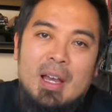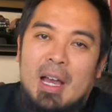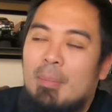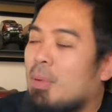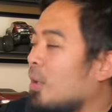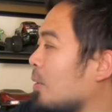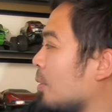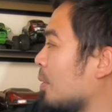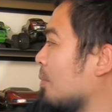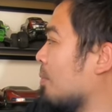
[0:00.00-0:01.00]
I
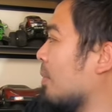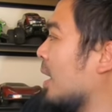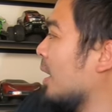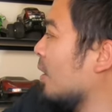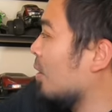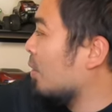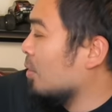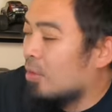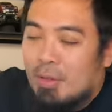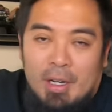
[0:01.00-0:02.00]
blew my
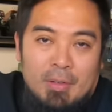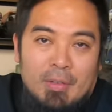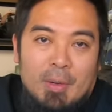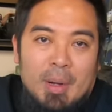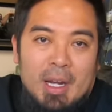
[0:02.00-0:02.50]
old green Revo